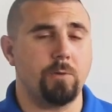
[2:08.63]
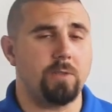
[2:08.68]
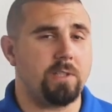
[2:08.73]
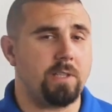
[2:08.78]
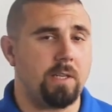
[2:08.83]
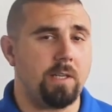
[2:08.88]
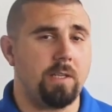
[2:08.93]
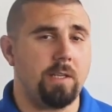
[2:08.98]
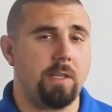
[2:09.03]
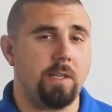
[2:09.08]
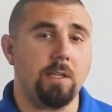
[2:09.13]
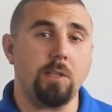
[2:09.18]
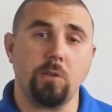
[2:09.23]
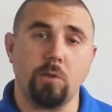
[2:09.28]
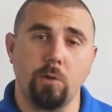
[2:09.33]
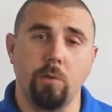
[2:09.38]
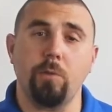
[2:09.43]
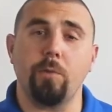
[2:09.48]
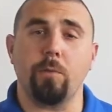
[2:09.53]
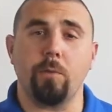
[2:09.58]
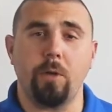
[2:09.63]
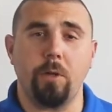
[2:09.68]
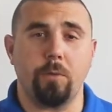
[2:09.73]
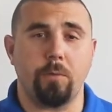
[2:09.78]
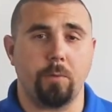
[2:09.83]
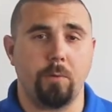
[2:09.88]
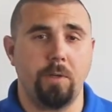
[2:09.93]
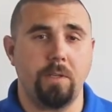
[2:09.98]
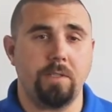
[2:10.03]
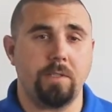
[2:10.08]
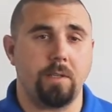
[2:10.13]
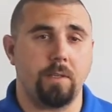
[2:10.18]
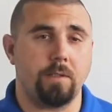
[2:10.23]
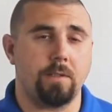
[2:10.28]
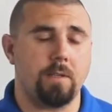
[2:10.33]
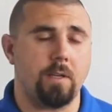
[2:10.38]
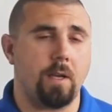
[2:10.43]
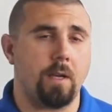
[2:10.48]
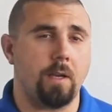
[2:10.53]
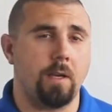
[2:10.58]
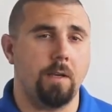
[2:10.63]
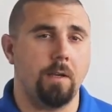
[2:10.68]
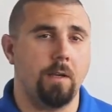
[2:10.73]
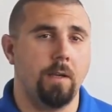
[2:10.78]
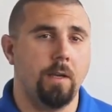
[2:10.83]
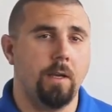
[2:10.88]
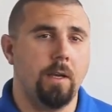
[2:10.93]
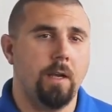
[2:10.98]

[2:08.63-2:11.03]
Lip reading: CD 23369.